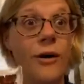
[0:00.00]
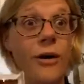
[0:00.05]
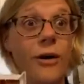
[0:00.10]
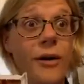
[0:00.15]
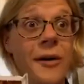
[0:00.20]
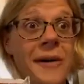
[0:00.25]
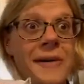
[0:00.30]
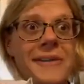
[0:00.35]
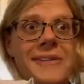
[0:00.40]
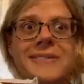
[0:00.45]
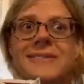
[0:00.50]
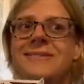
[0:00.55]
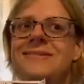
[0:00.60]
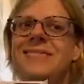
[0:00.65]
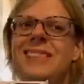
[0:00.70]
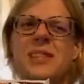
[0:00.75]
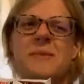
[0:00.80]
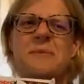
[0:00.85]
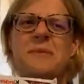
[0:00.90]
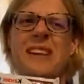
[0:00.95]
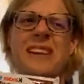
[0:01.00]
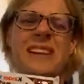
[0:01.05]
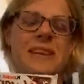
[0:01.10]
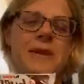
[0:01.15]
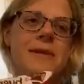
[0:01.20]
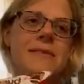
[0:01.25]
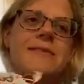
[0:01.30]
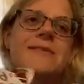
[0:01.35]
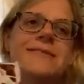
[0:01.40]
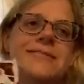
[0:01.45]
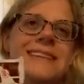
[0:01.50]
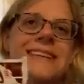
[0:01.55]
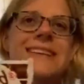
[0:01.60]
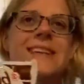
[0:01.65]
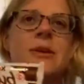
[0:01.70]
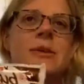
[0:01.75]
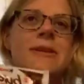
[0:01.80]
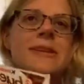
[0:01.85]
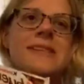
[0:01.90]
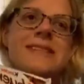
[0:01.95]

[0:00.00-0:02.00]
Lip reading: or I'm gonna be